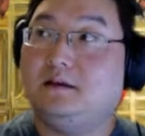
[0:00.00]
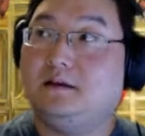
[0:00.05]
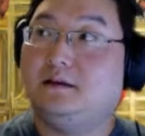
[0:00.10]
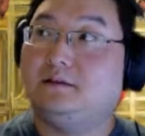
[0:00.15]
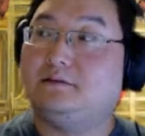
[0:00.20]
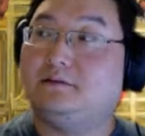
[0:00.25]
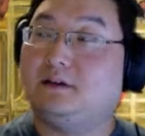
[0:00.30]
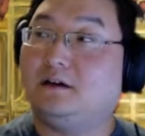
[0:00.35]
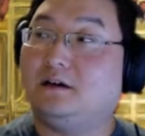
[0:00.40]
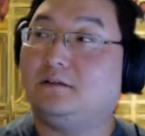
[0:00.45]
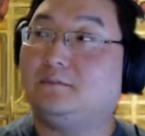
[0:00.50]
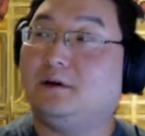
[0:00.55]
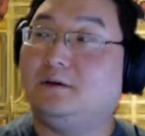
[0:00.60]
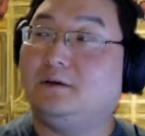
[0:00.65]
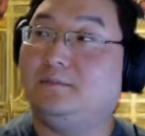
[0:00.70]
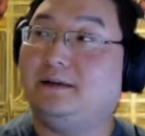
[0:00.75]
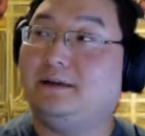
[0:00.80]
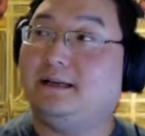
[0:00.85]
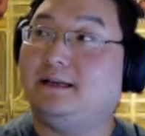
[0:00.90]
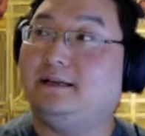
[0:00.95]
another
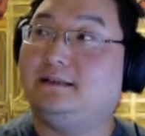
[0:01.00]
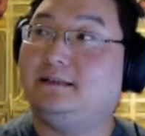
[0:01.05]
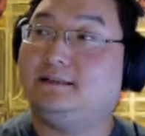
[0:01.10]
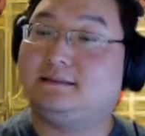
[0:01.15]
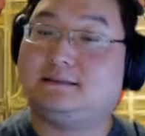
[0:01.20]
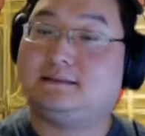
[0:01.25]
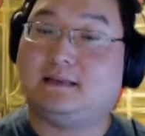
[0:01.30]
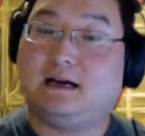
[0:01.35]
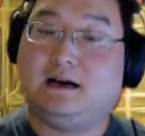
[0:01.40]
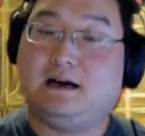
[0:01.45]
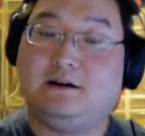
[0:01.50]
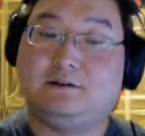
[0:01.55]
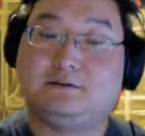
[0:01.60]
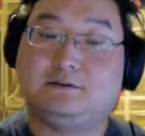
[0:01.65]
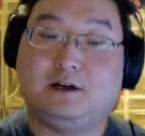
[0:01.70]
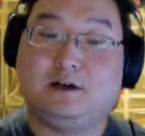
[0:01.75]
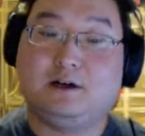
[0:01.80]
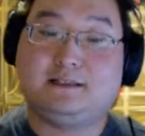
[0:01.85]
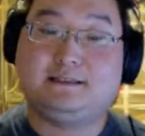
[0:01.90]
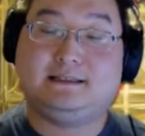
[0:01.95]
moment is
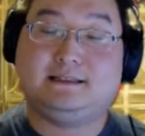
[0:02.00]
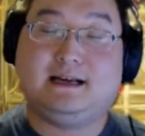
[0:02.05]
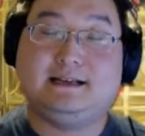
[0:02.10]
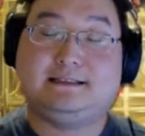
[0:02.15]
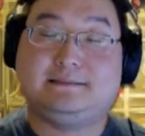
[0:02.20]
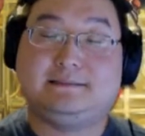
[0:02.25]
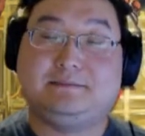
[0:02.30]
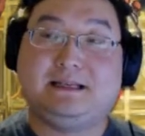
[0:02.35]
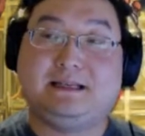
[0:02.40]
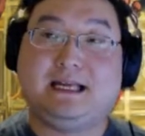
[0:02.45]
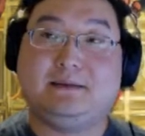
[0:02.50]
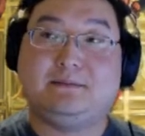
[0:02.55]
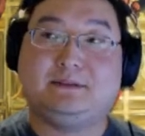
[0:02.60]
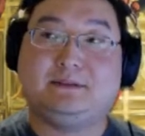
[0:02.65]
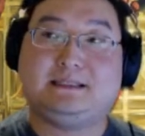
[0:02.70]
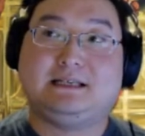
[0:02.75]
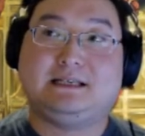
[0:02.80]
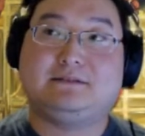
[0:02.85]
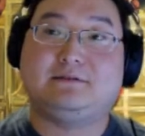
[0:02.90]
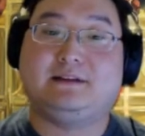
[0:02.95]
I became
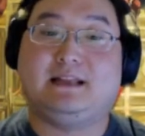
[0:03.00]
obsessed with